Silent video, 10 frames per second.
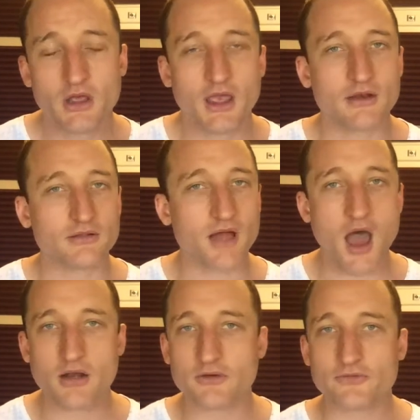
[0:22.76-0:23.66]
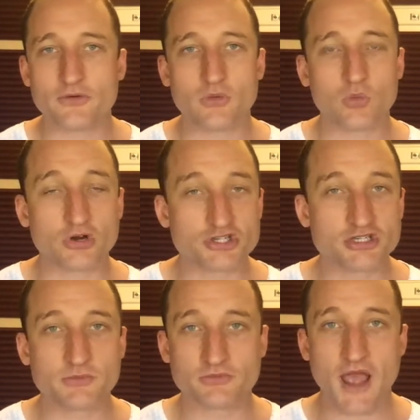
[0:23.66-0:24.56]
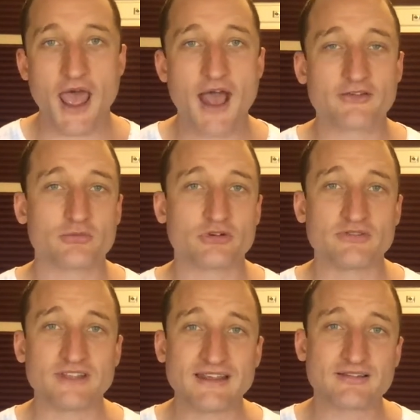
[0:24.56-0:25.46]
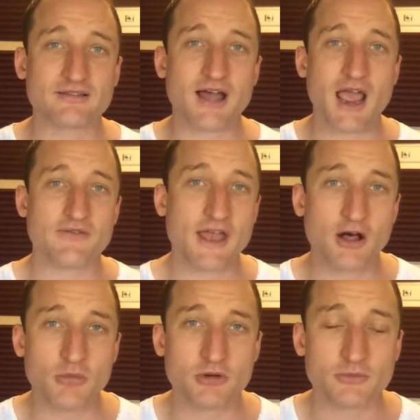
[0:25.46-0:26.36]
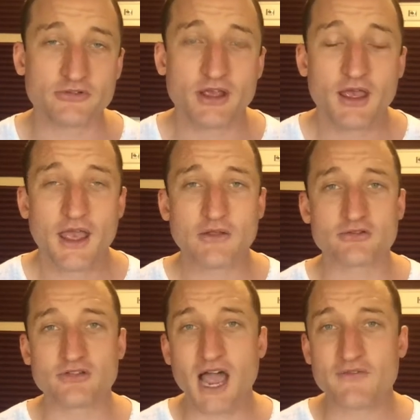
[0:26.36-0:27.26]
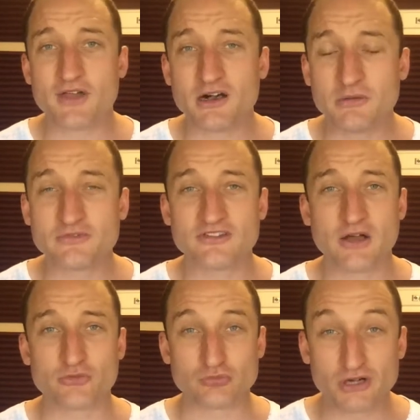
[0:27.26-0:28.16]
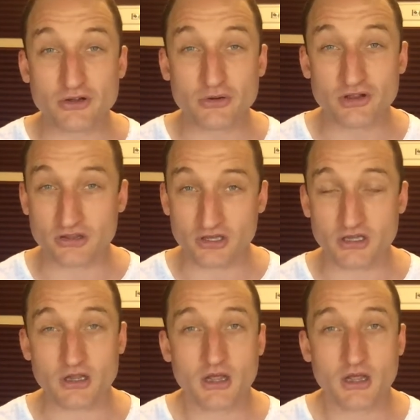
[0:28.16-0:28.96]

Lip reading: and a lot of worship acts release live albums. And those live albums sound really, really good.